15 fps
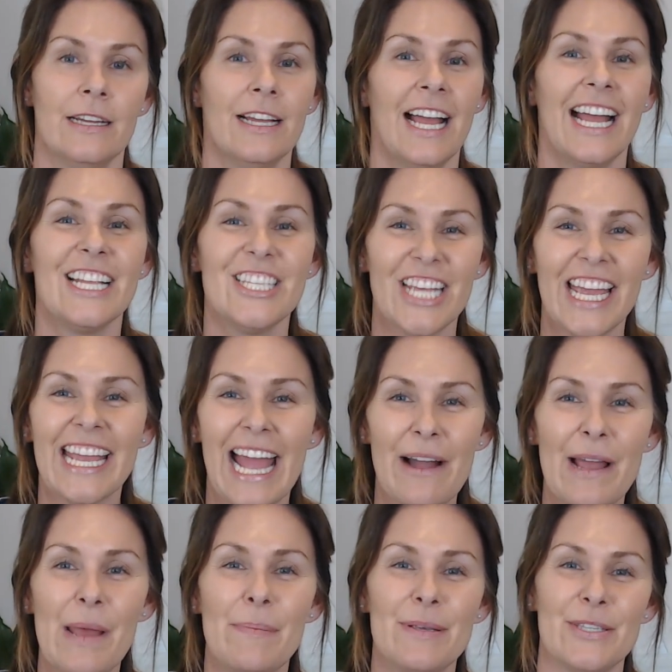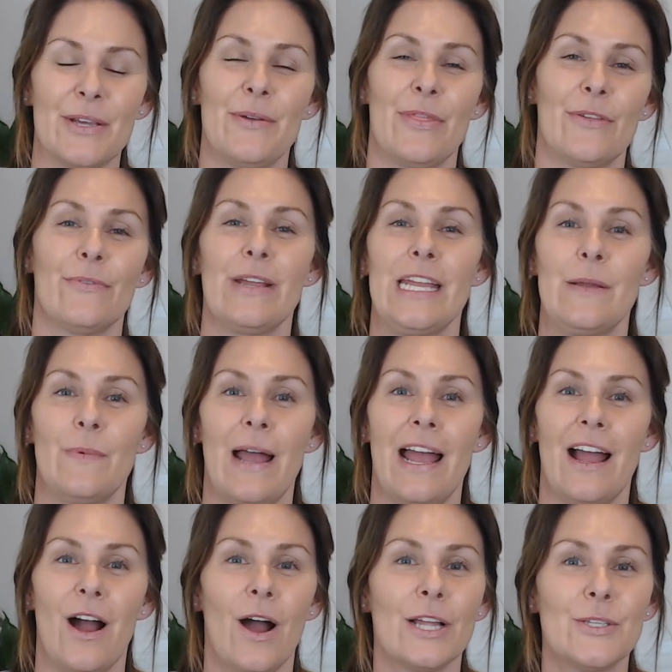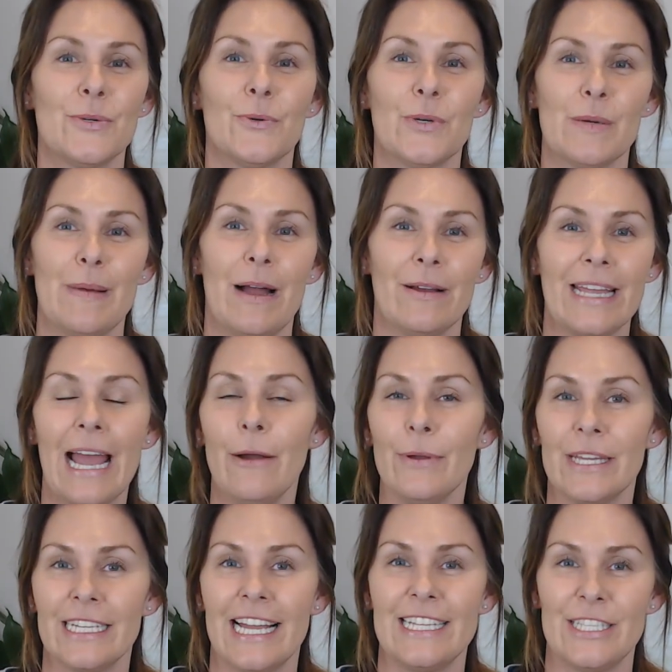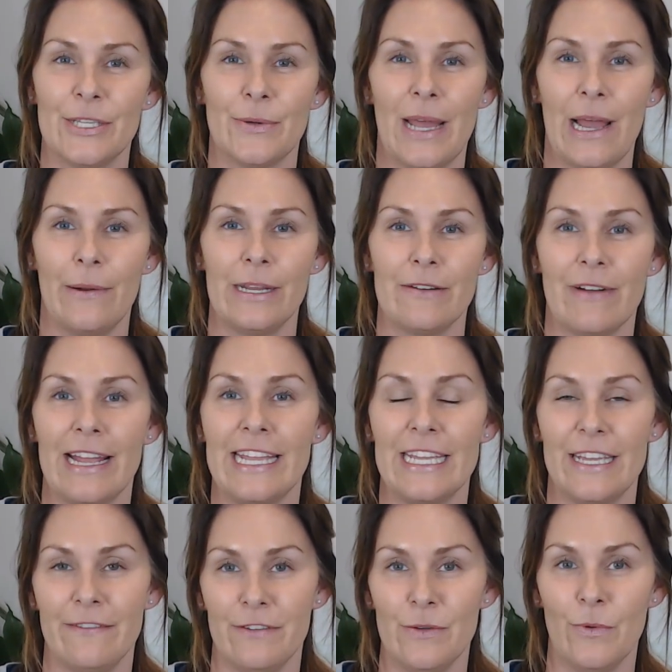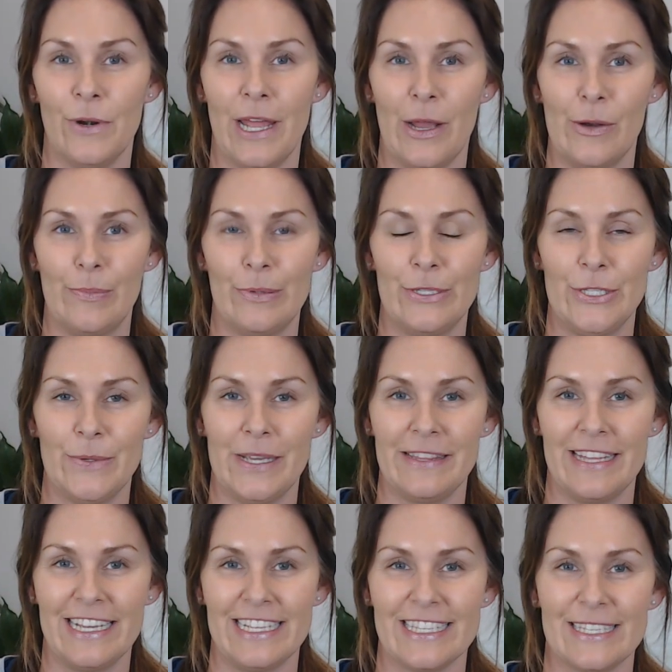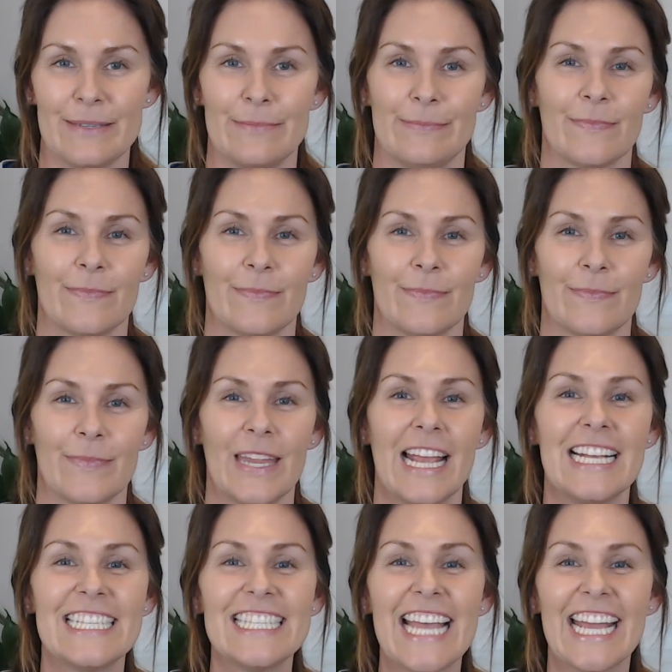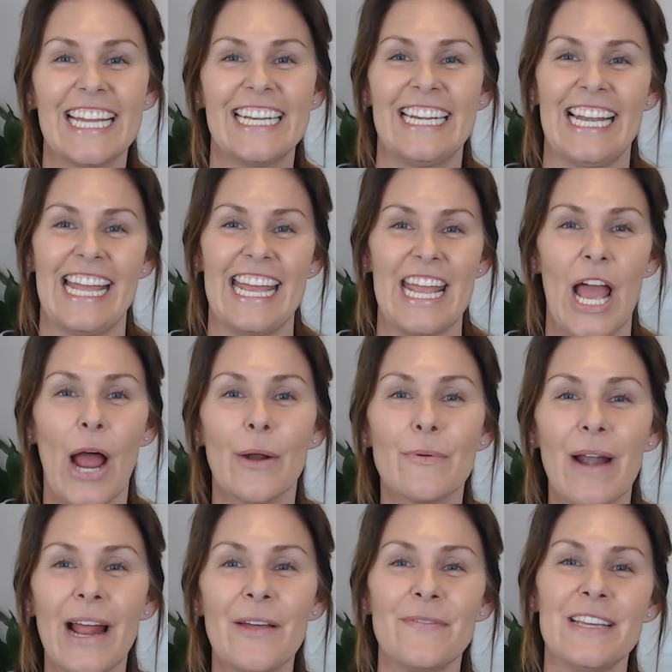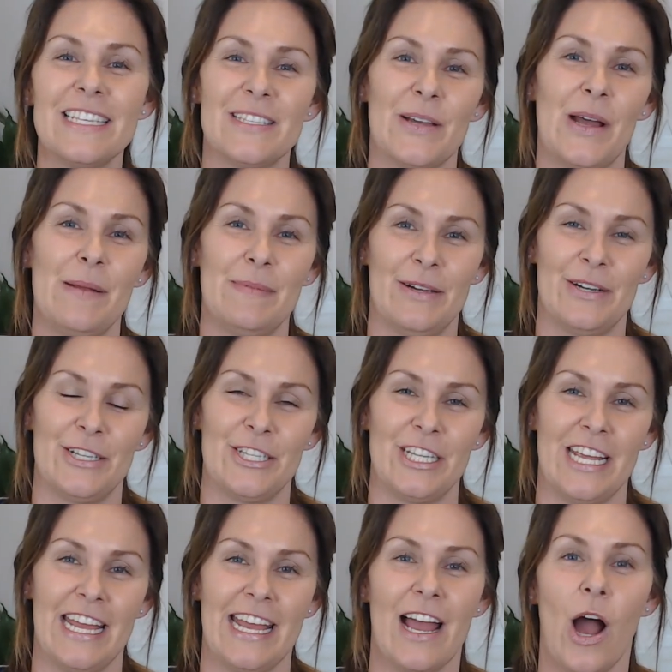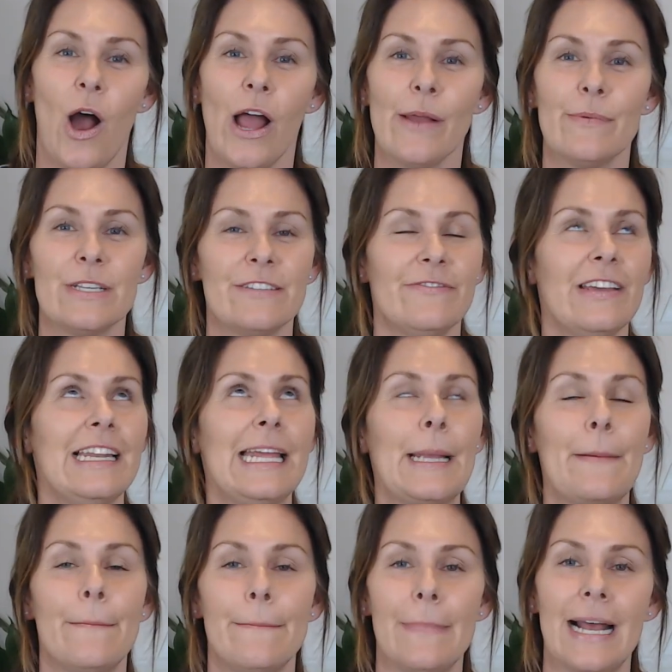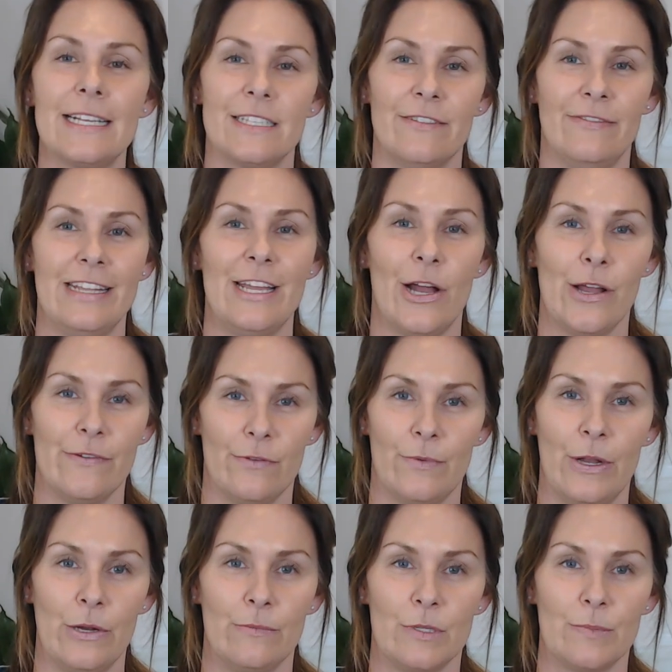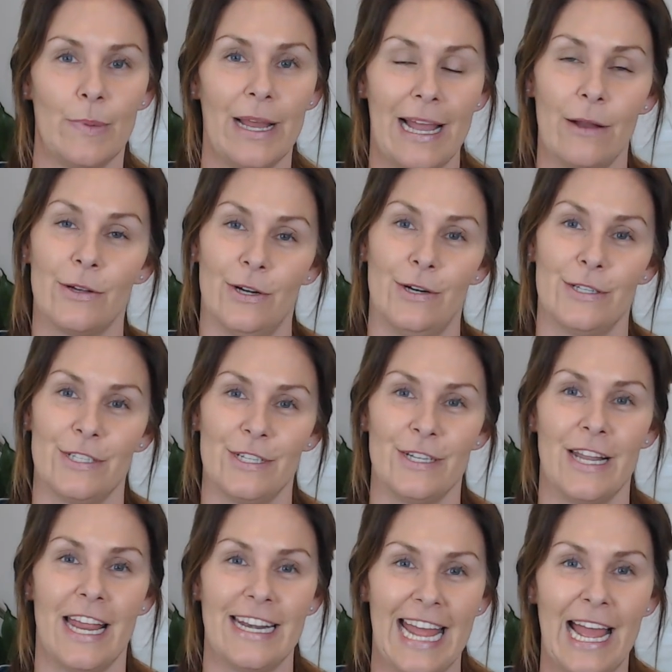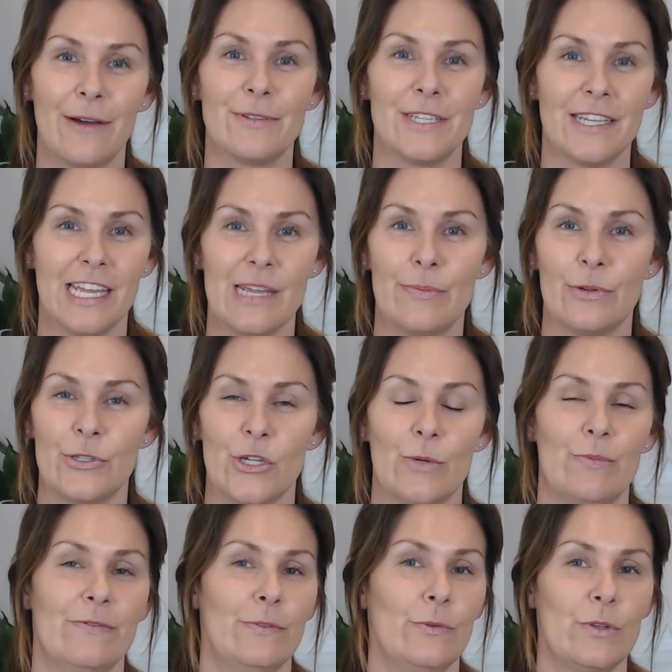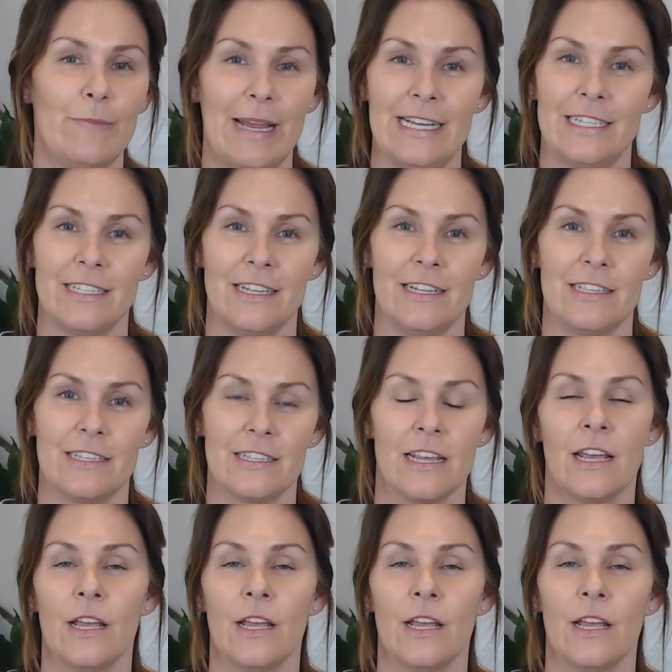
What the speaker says: And check out episode 3 where I talk about calculating your hourly rate if you want help on doing this. Secondly, around this time last year, I was feeling massively overwhelmed by our garden and how to keep on top of all the maintenance.